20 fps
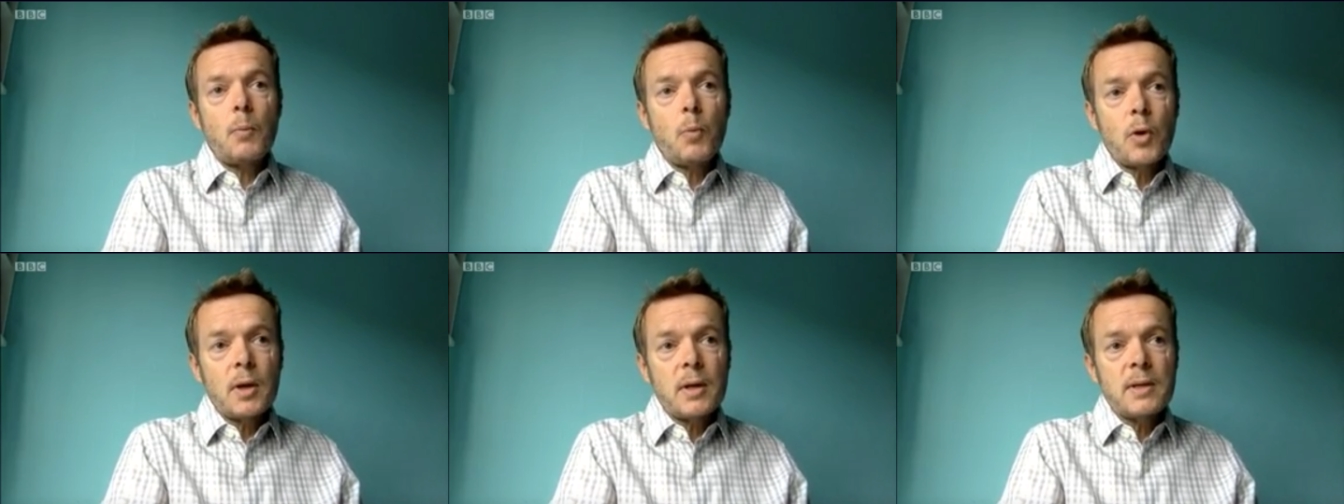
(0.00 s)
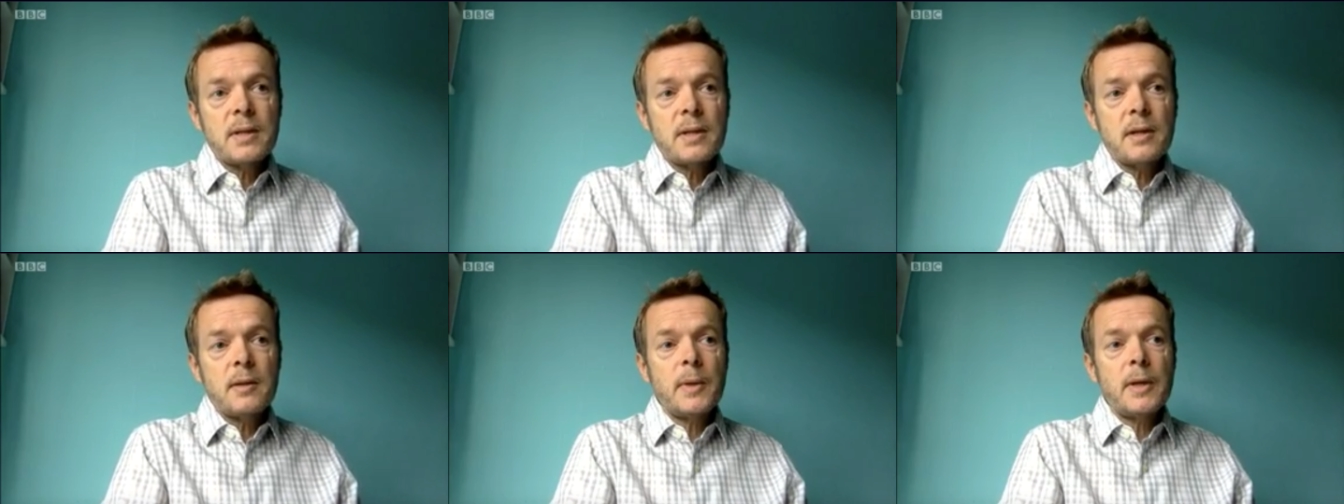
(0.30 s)
What
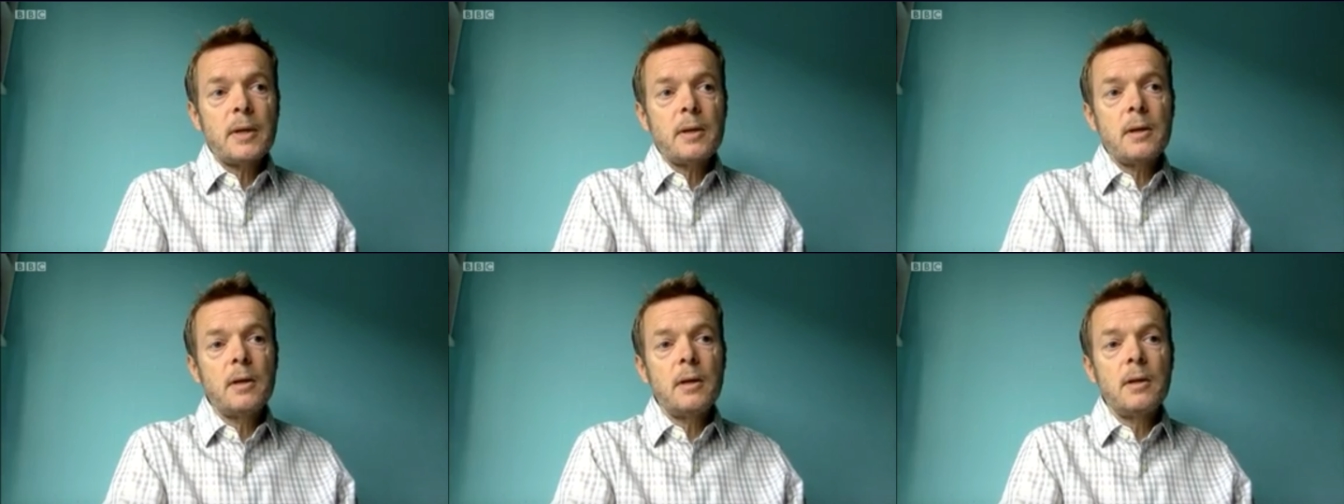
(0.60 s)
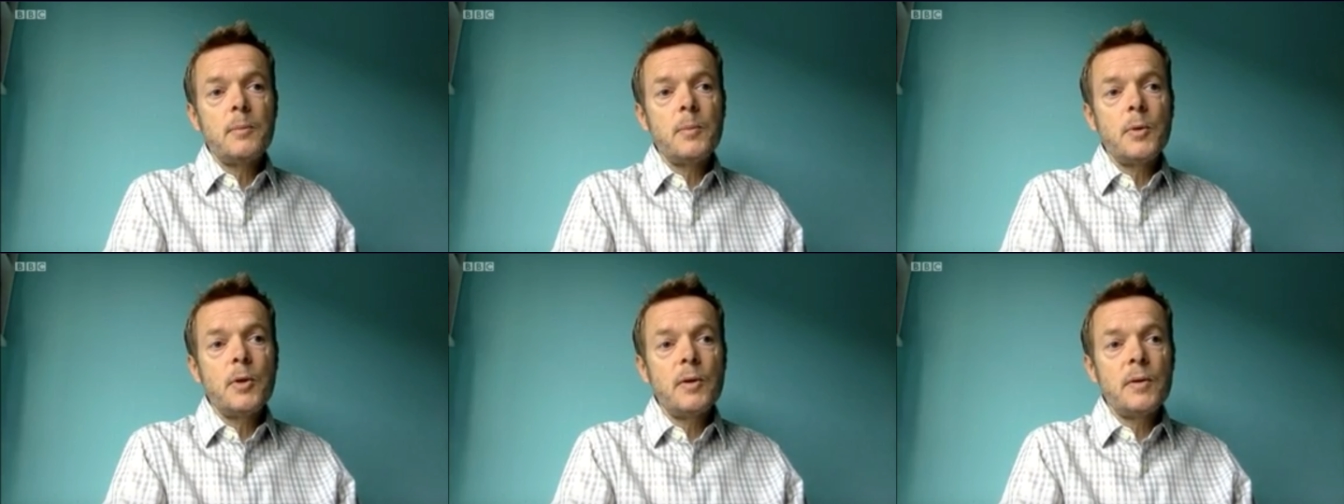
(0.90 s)
I said about
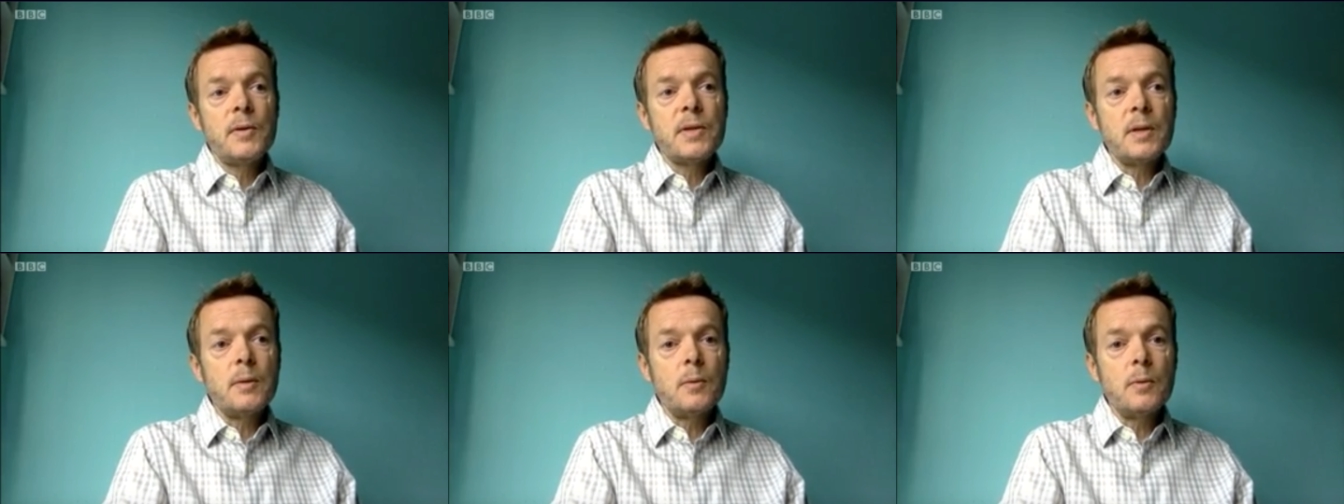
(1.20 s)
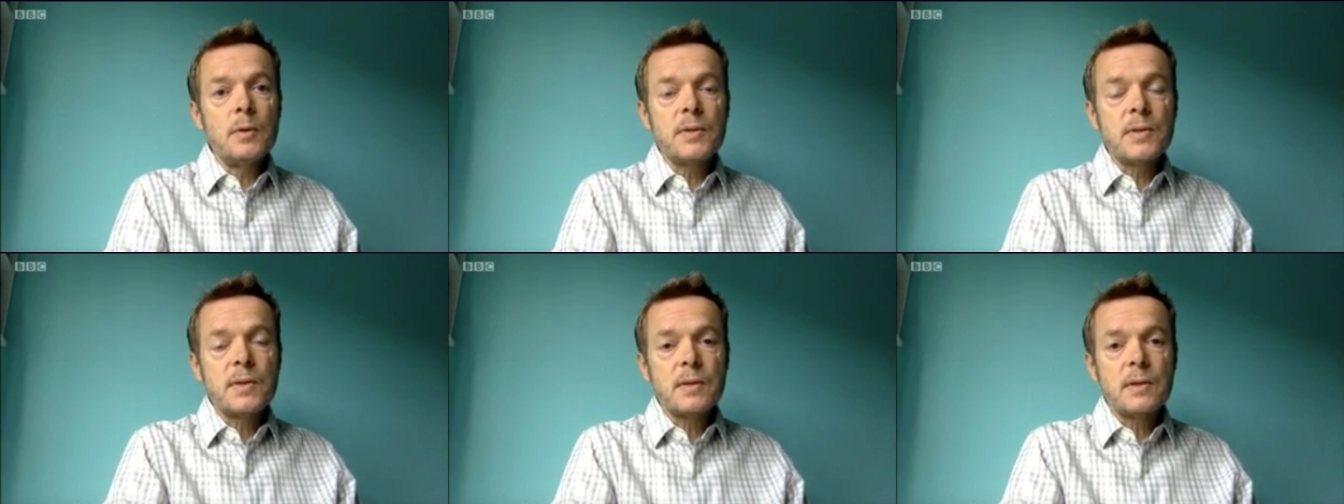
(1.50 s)
herd immunity
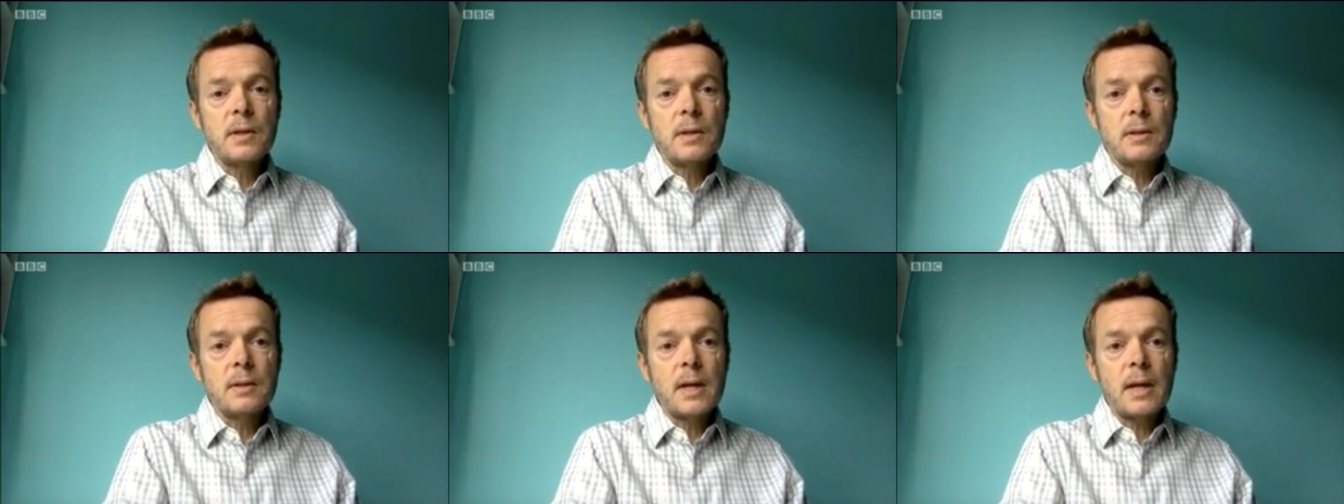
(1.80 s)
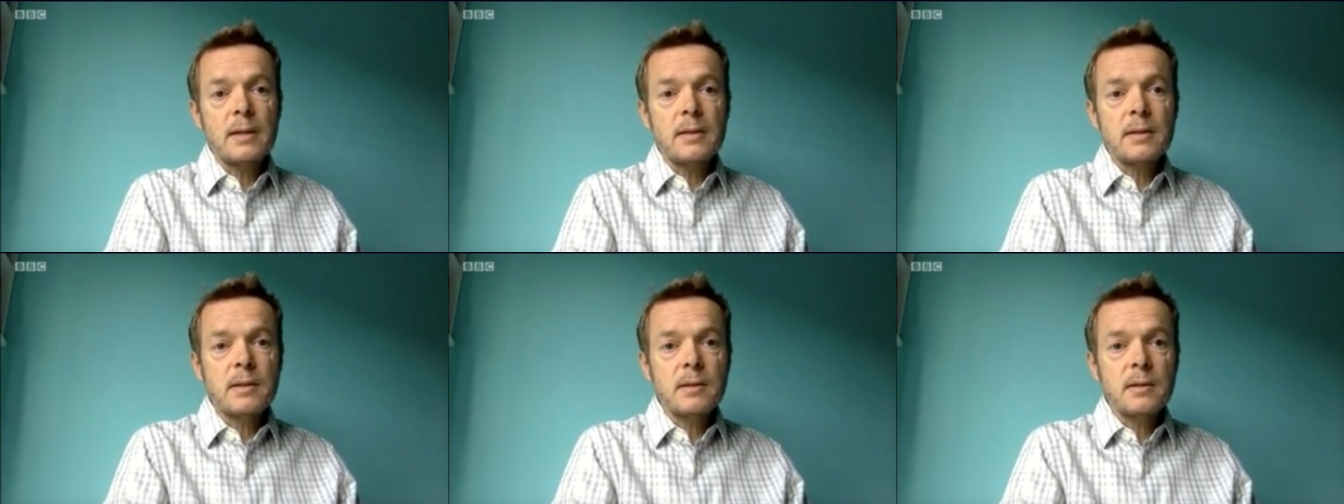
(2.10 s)
was that
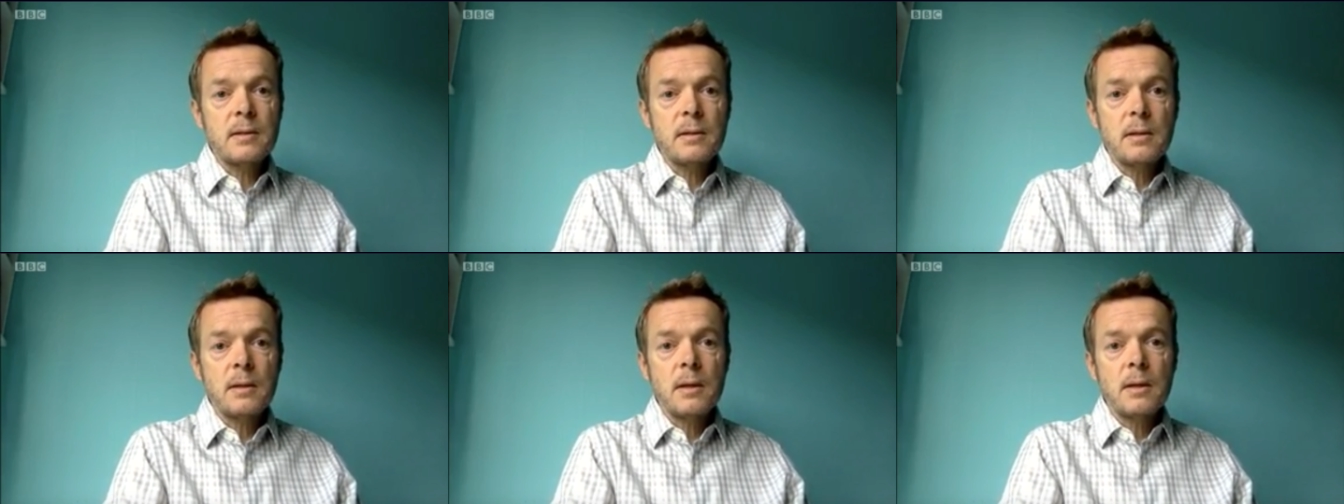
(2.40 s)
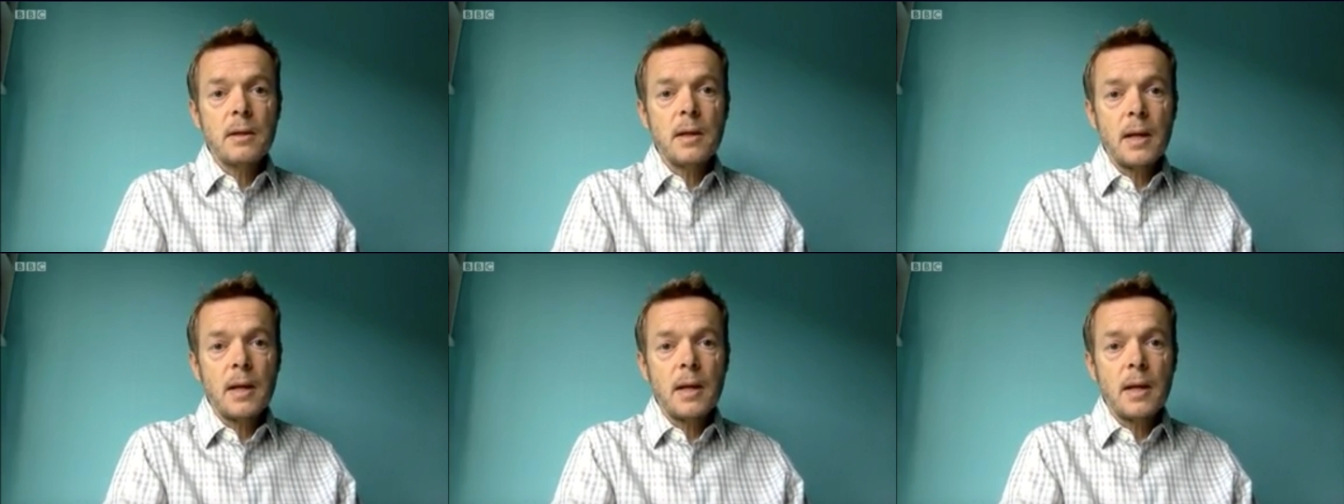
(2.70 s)
that's